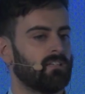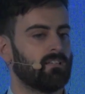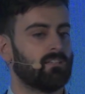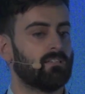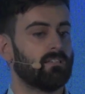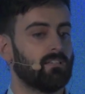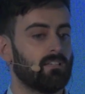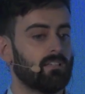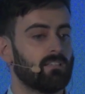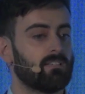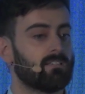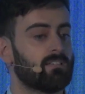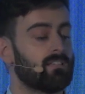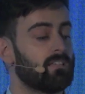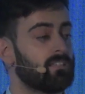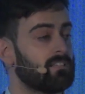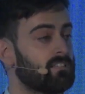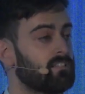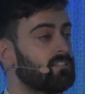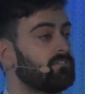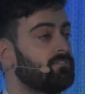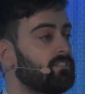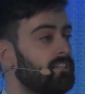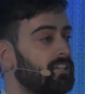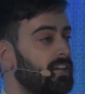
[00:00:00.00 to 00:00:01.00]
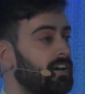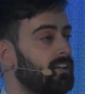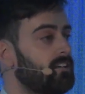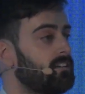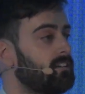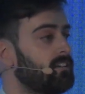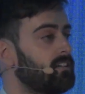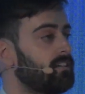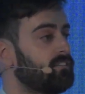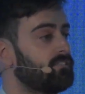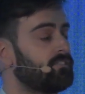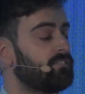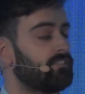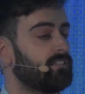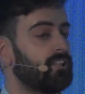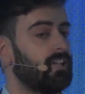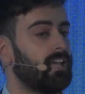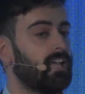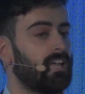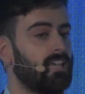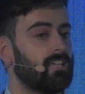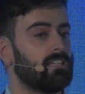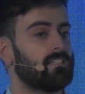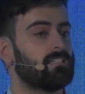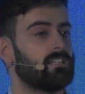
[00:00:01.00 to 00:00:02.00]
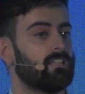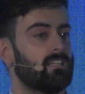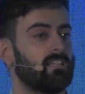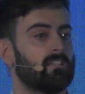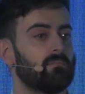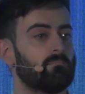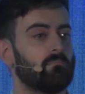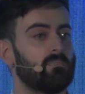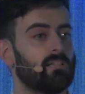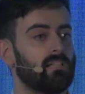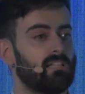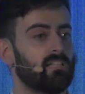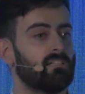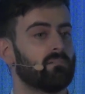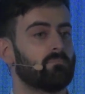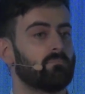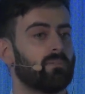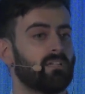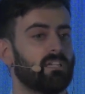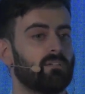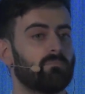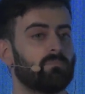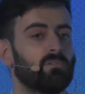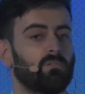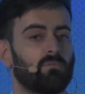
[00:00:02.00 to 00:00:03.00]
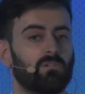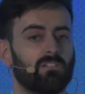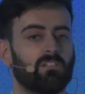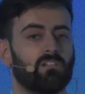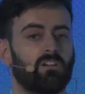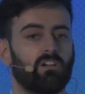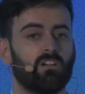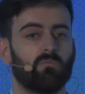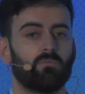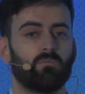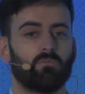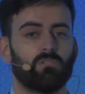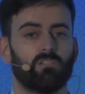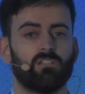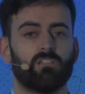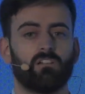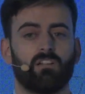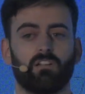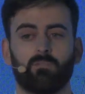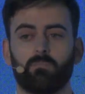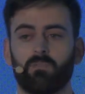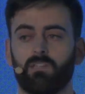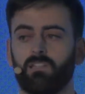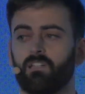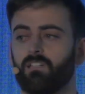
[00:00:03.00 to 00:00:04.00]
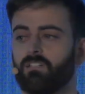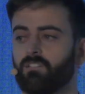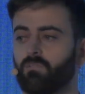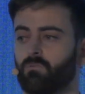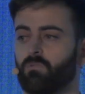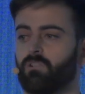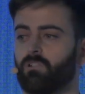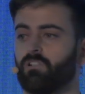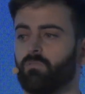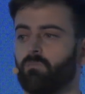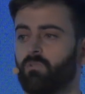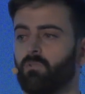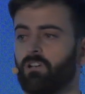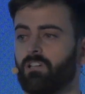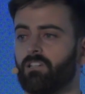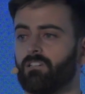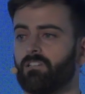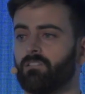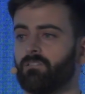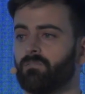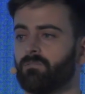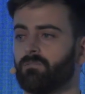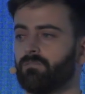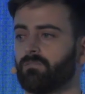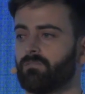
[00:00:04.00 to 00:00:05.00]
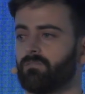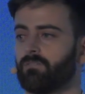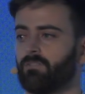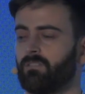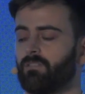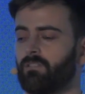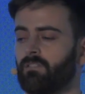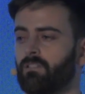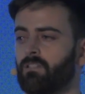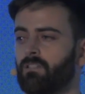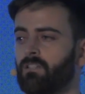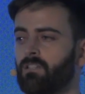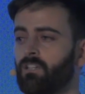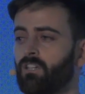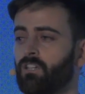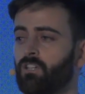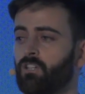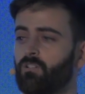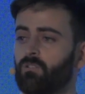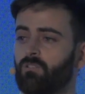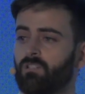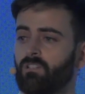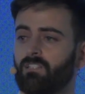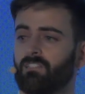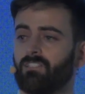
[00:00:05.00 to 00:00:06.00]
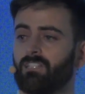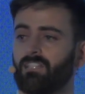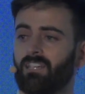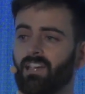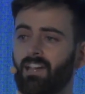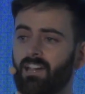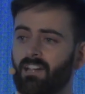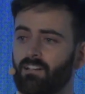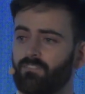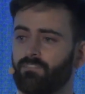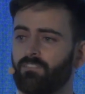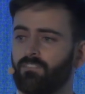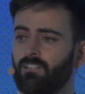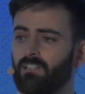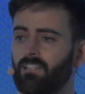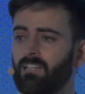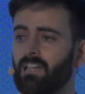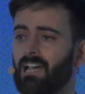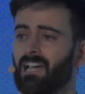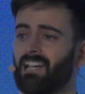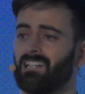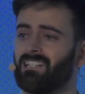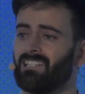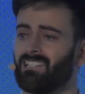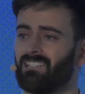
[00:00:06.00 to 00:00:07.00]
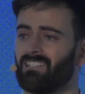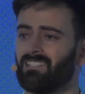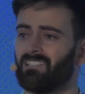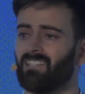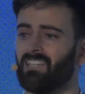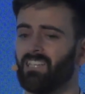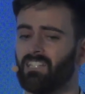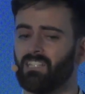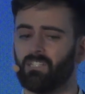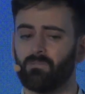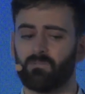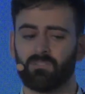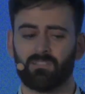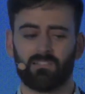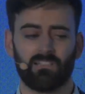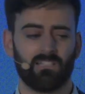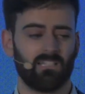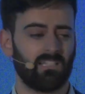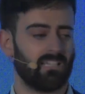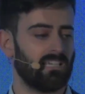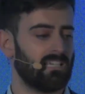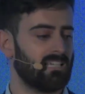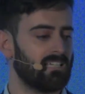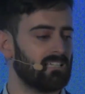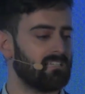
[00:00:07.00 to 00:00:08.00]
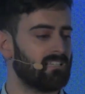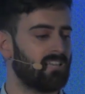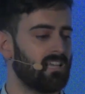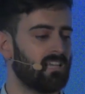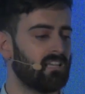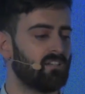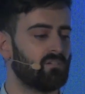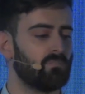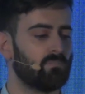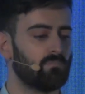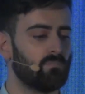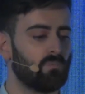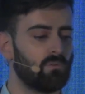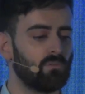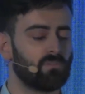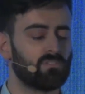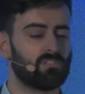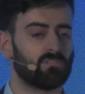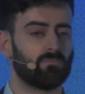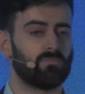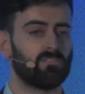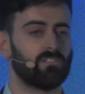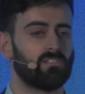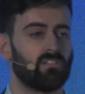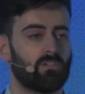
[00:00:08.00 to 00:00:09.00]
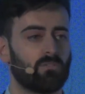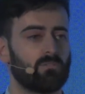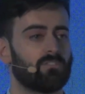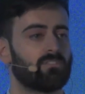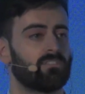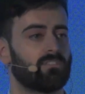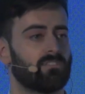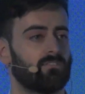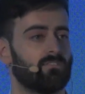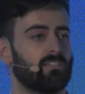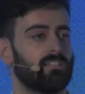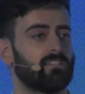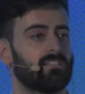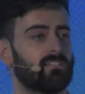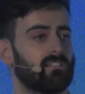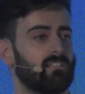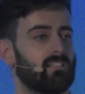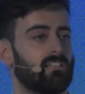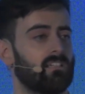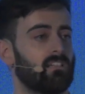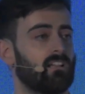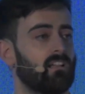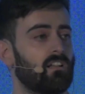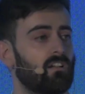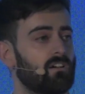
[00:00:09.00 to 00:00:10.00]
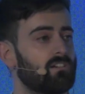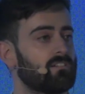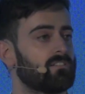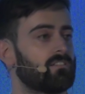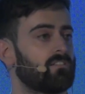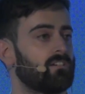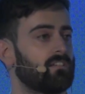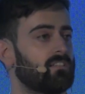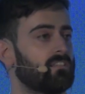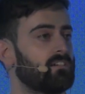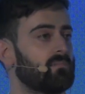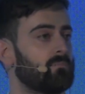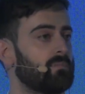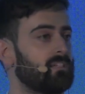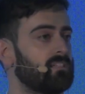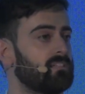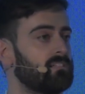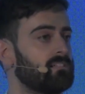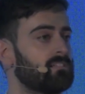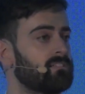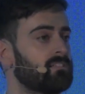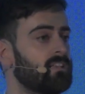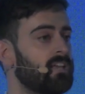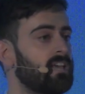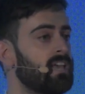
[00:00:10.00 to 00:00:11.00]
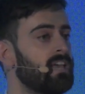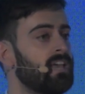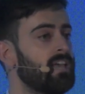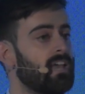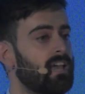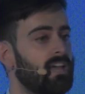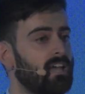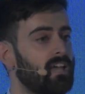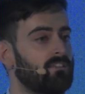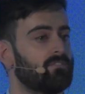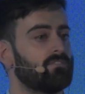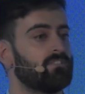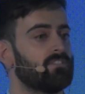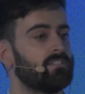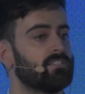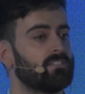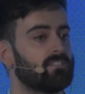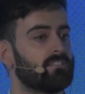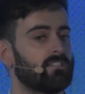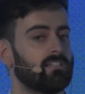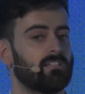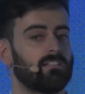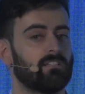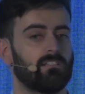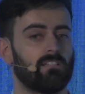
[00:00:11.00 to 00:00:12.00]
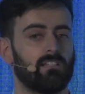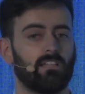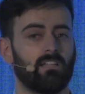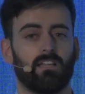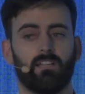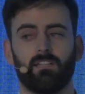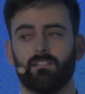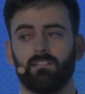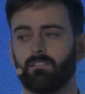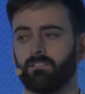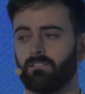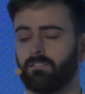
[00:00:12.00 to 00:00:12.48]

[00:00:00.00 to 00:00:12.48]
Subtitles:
This is the reality for the 18 million people with type 1 diabetes worldwide, who need to carefully and continuously intake multiple doses of insulin alongside their meals every single day.